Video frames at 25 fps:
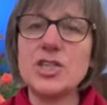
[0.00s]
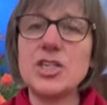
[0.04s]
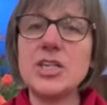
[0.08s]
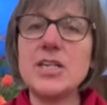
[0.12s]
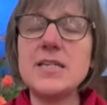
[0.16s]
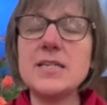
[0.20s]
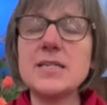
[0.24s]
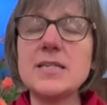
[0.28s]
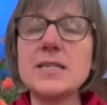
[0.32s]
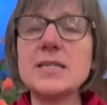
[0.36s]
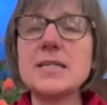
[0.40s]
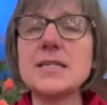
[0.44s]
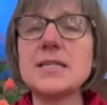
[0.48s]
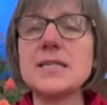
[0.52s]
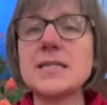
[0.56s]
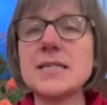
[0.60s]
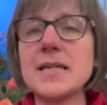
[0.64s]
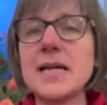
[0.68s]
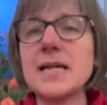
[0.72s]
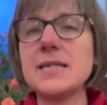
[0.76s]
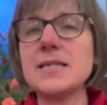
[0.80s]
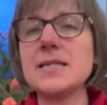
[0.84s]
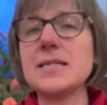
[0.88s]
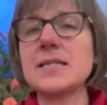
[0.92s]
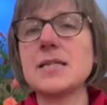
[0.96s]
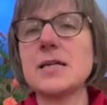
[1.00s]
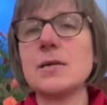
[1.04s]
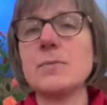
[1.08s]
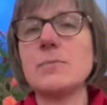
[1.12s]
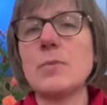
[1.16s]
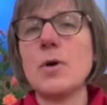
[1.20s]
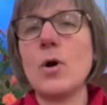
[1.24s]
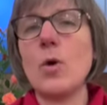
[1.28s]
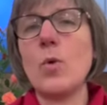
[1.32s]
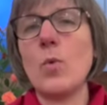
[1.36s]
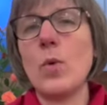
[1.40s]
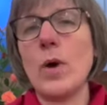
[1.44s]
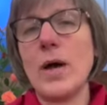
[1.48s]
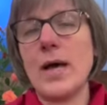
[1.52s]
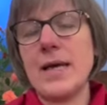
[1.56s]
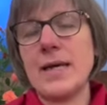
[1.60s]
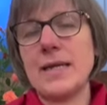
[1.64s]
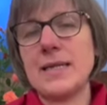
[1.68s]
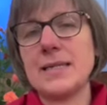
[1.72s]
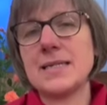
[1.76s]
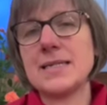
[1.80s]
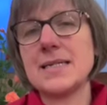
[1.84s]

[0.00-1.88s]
Jesus sends him away